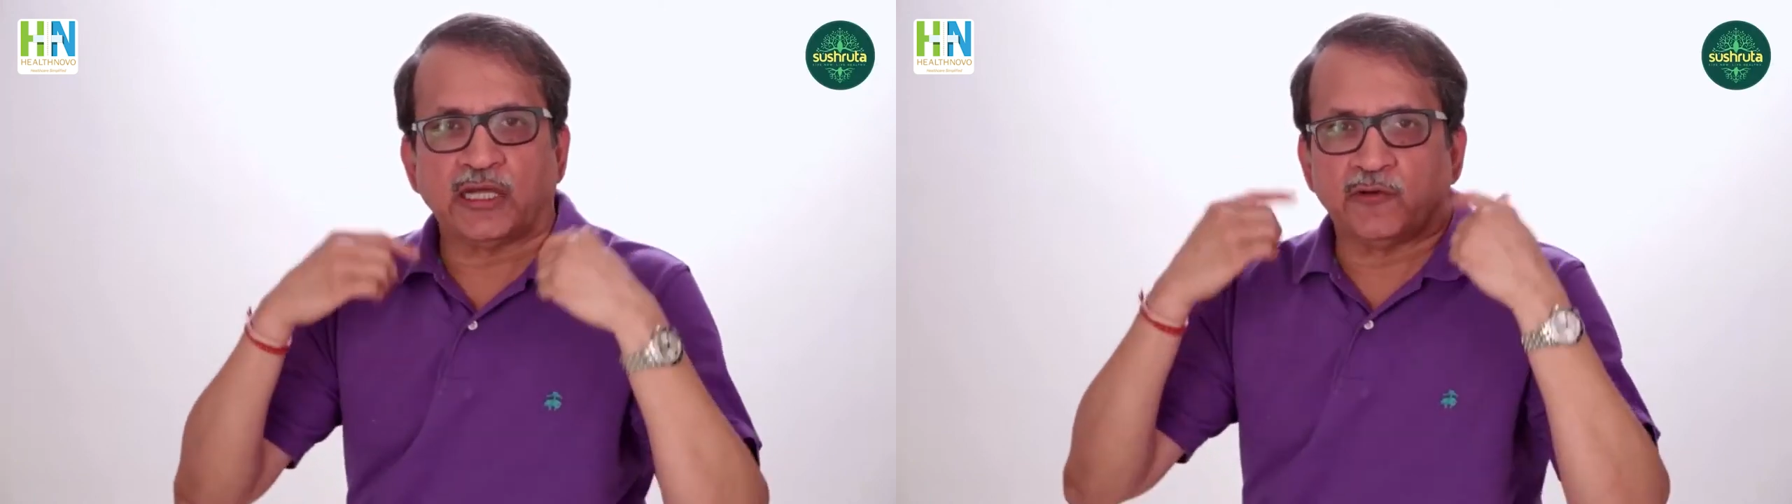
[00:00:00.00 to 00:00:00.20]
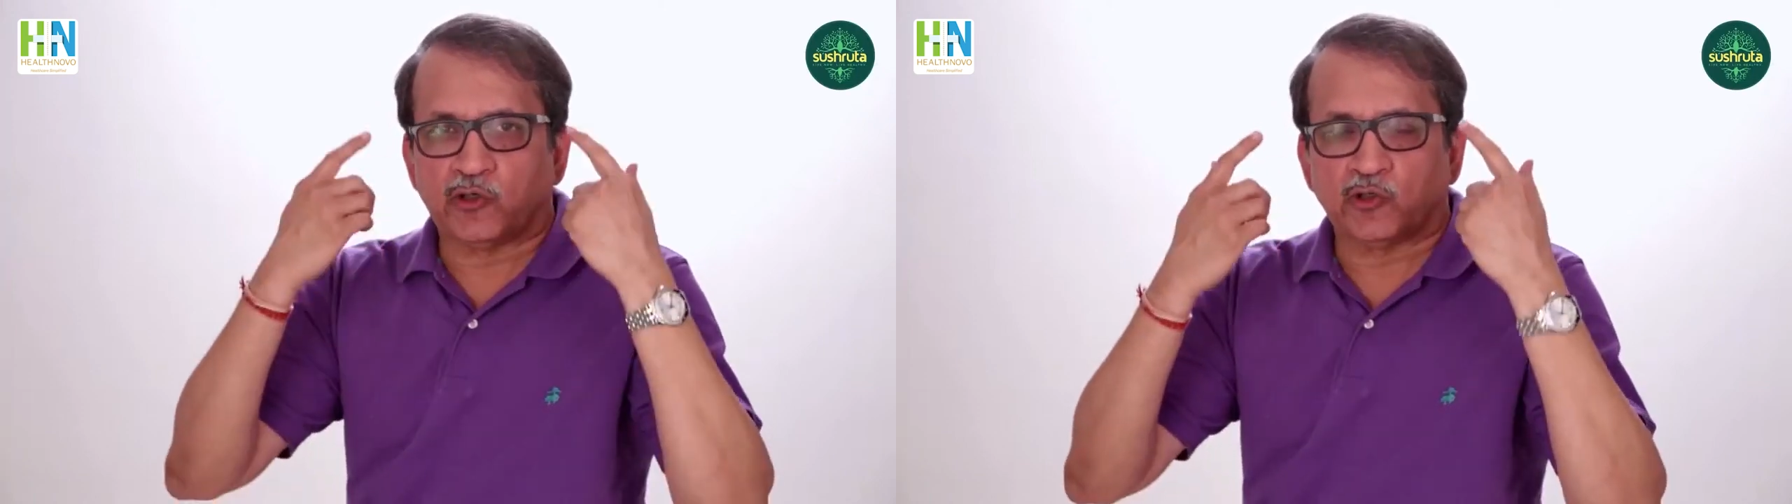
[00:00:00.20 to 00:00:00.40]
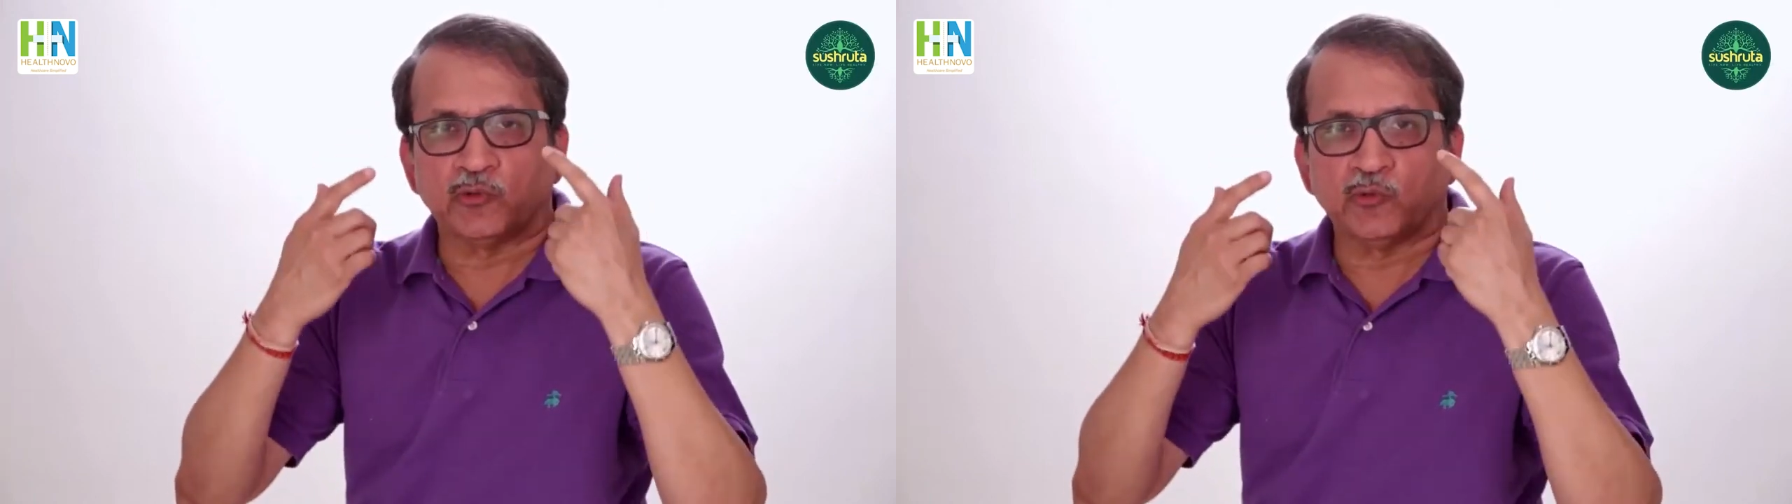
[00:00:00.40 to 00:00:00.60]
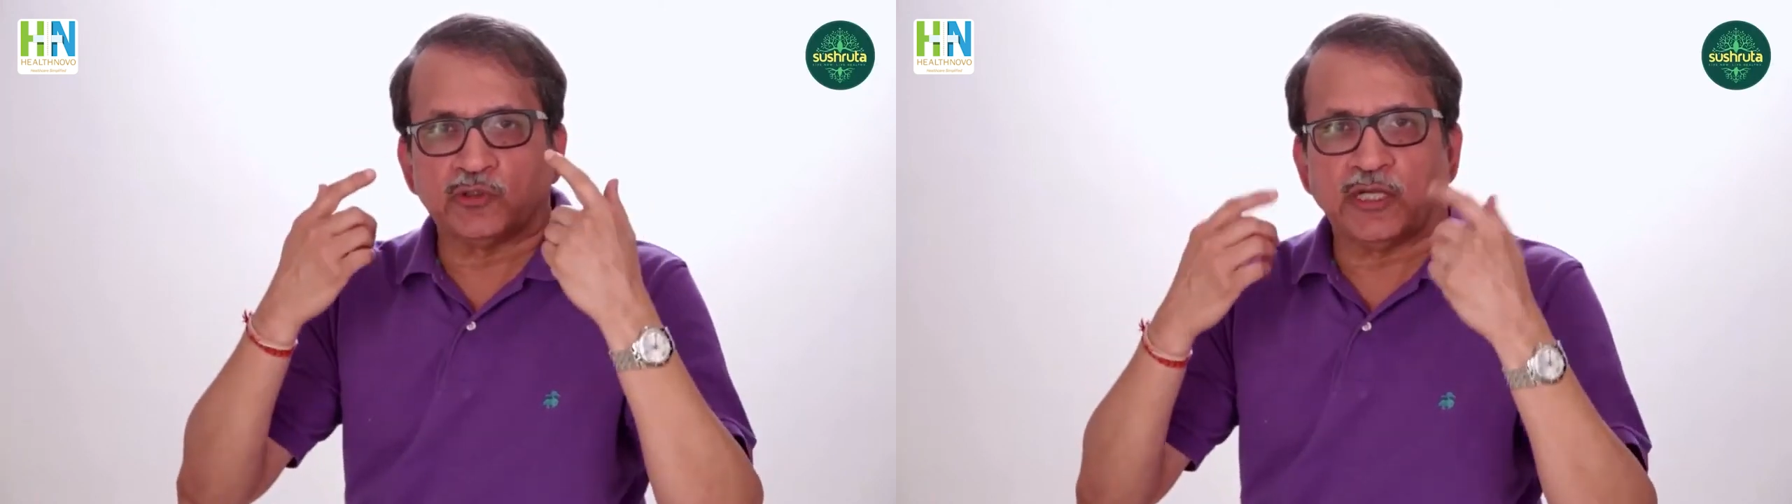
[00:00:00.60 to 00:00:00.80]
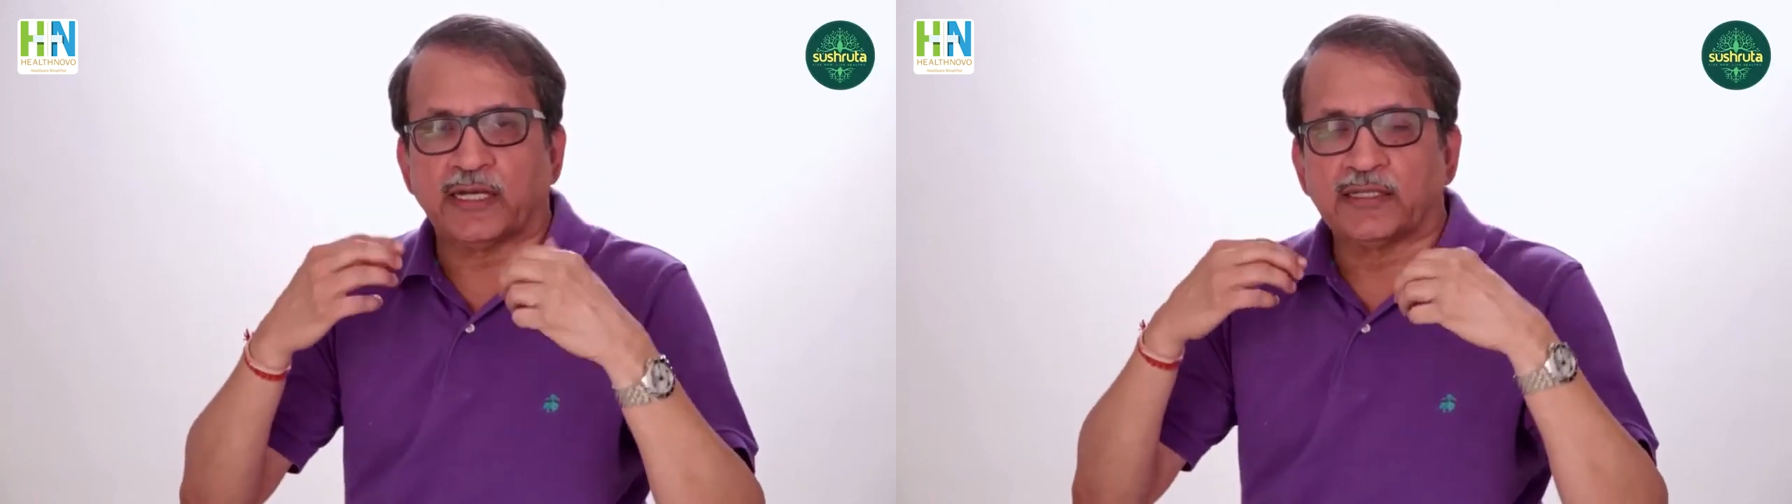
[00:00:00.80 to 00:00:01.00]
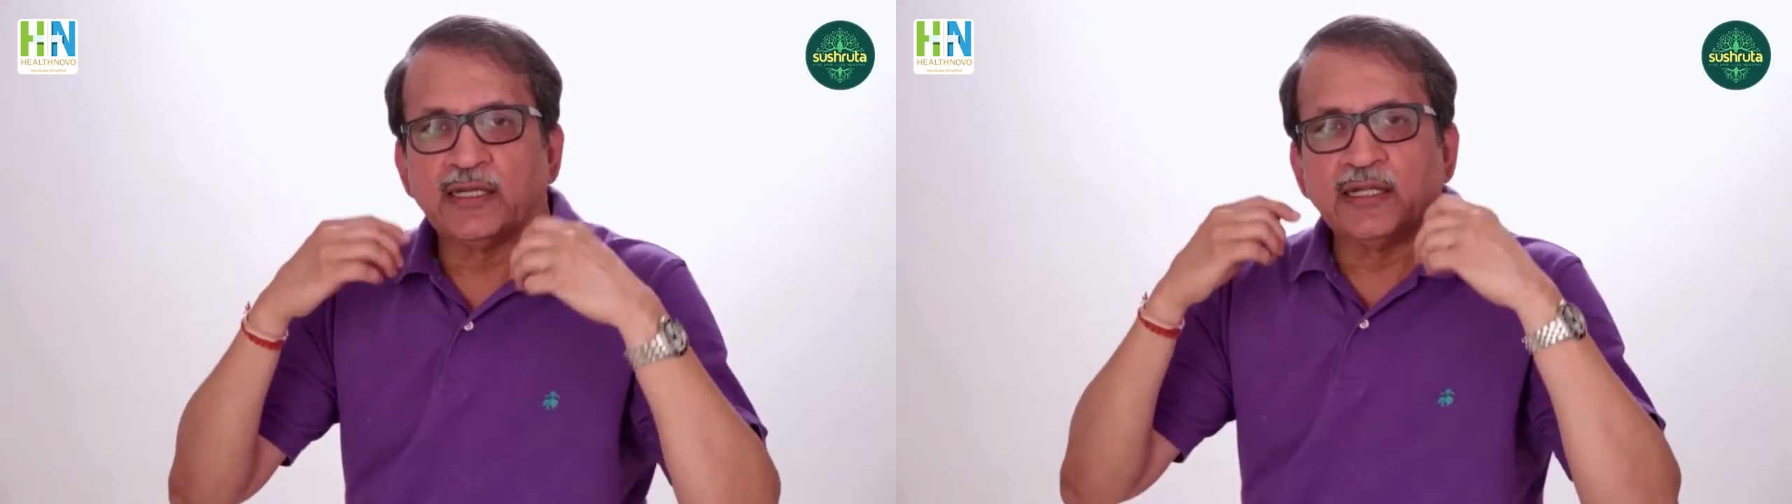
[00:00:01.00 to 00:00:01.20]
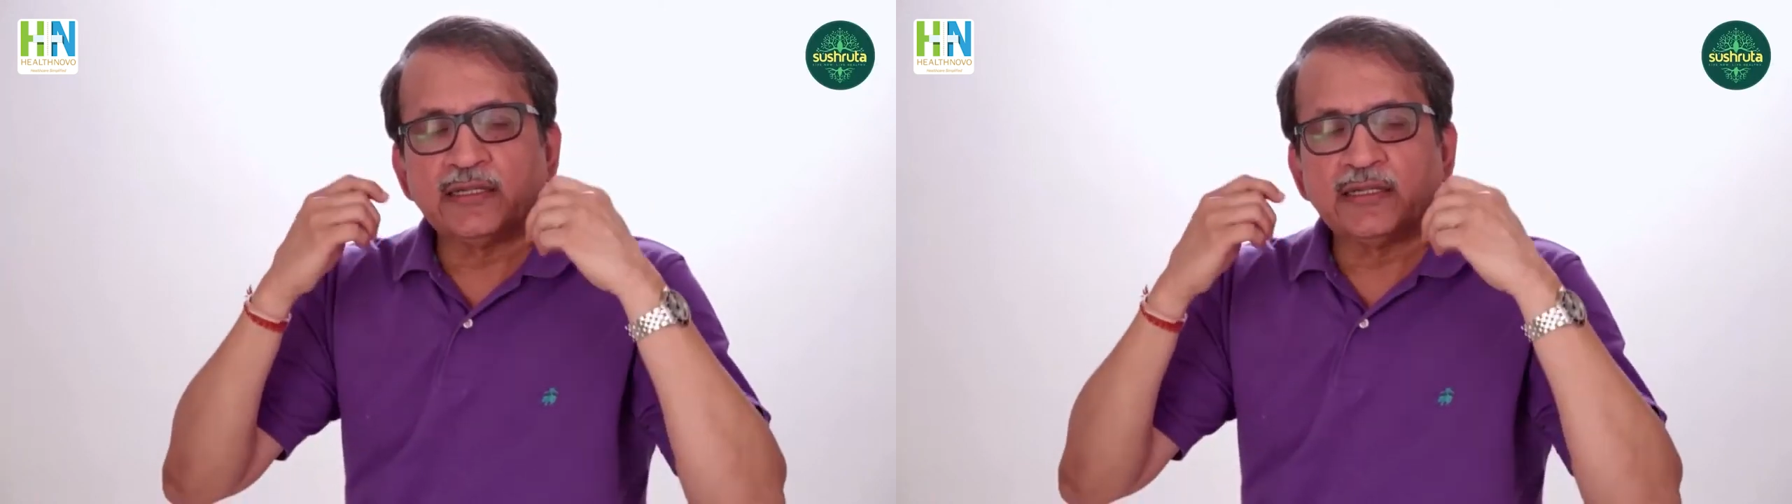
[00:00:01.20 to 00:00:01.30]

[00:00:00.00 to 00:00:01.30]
and you have to remove that,